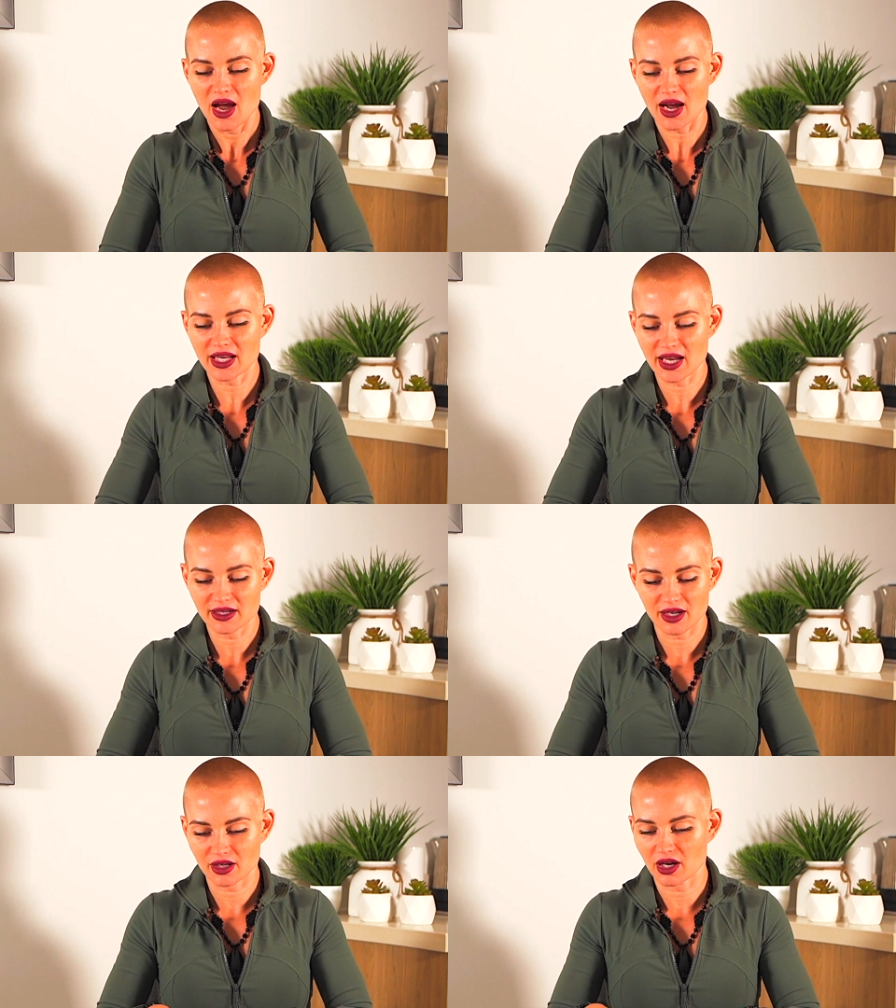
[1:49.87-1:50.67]

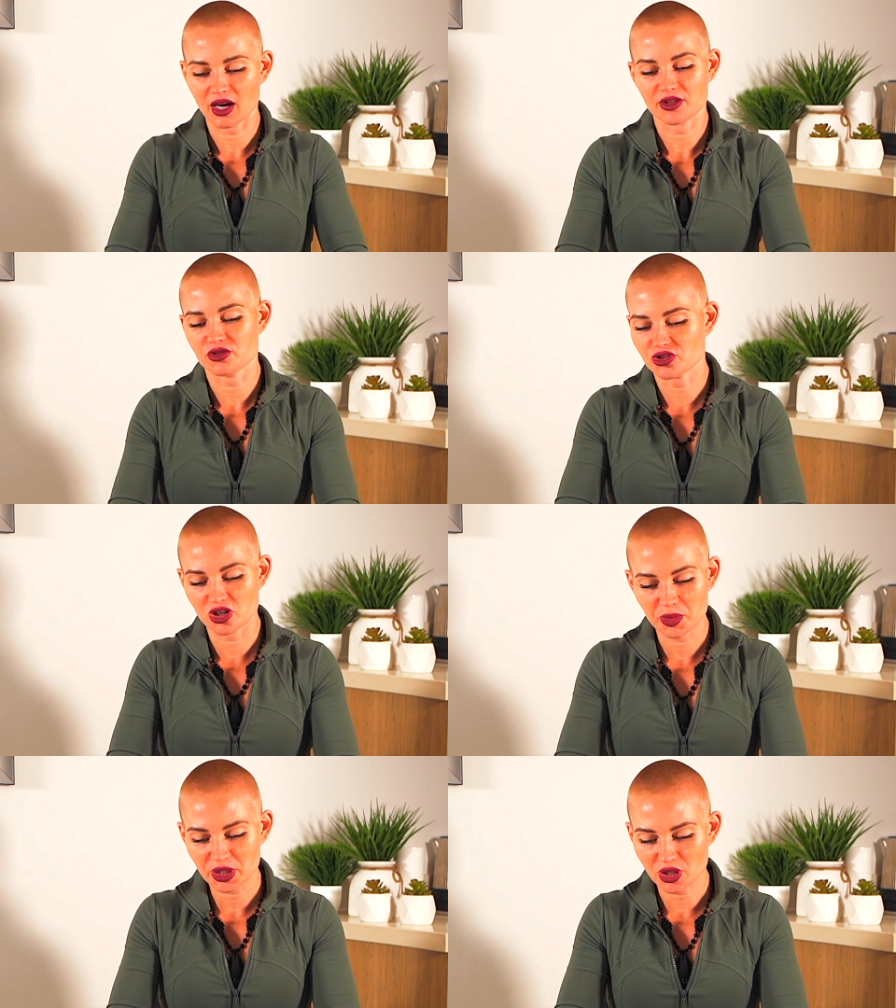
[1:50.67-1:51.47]
Again, uh, there's going
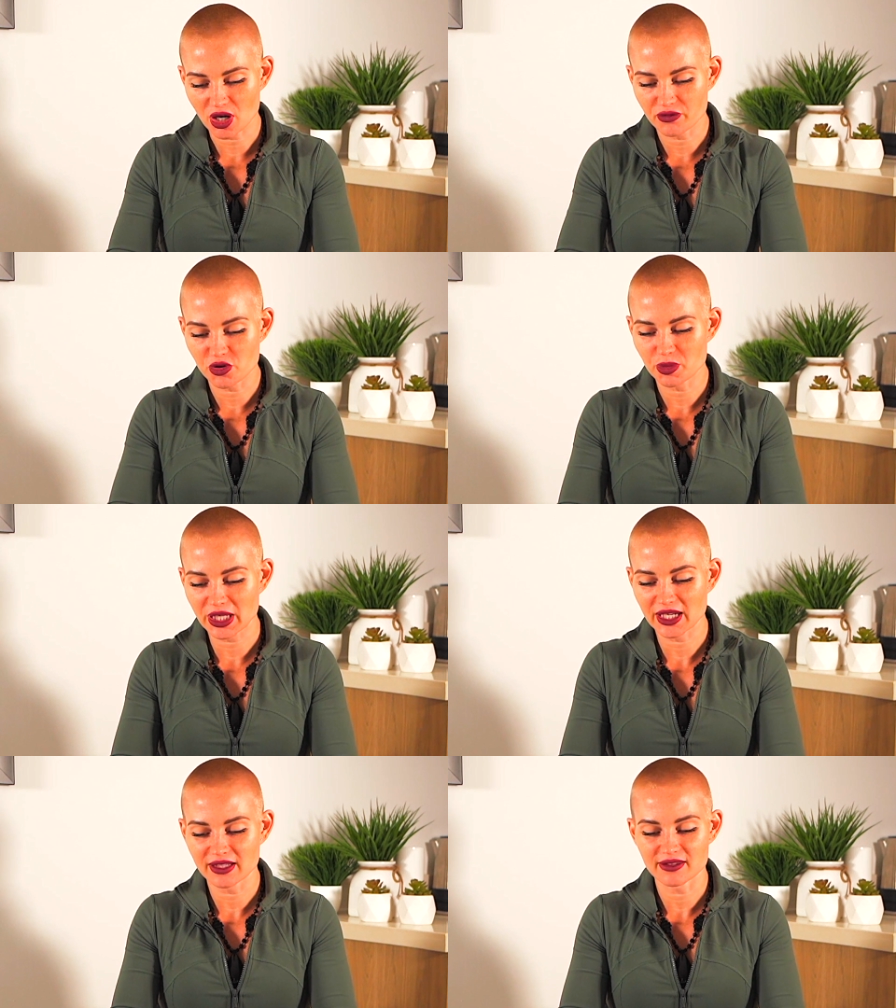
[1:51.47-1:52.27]
to be a lot of new
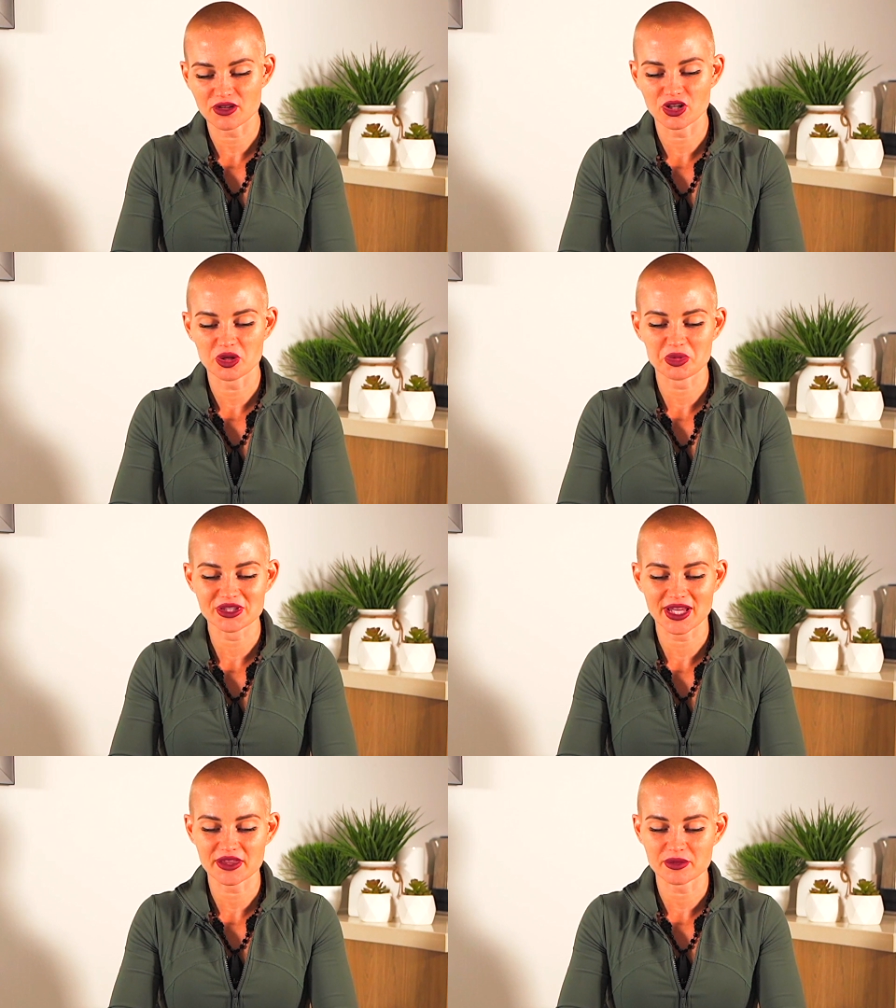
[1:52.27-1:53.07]
beginnings that are going to
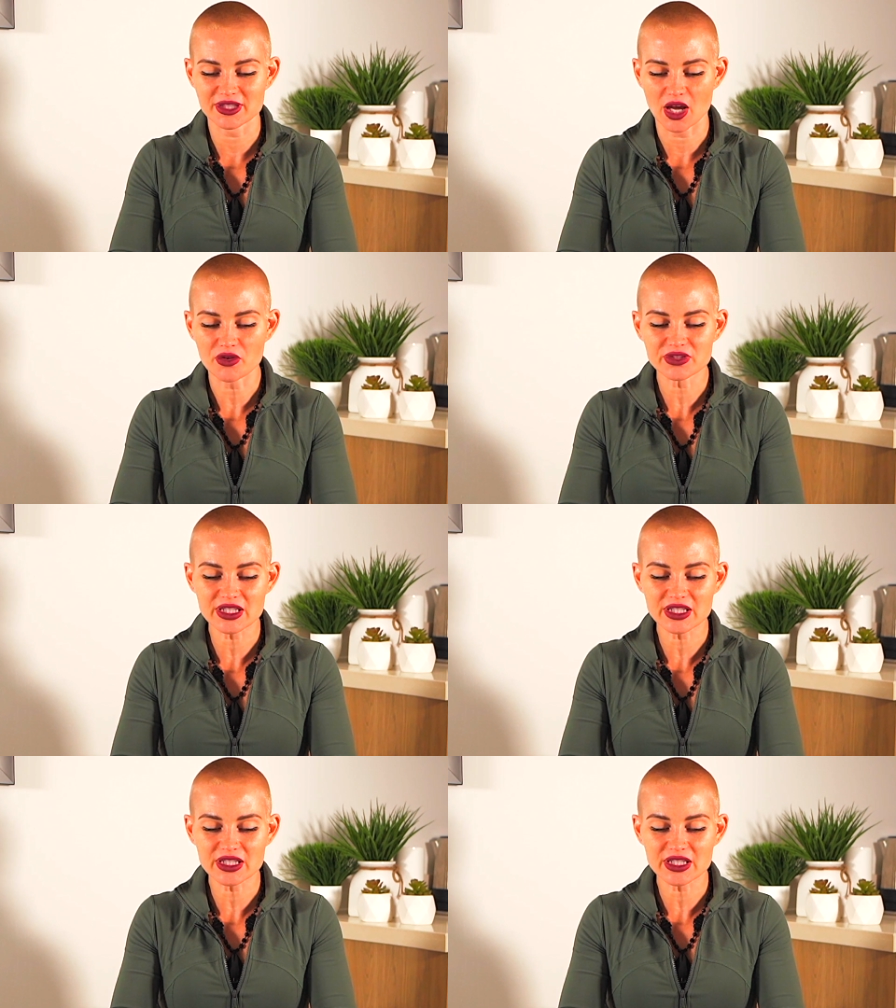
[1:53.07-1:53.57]
present themselves.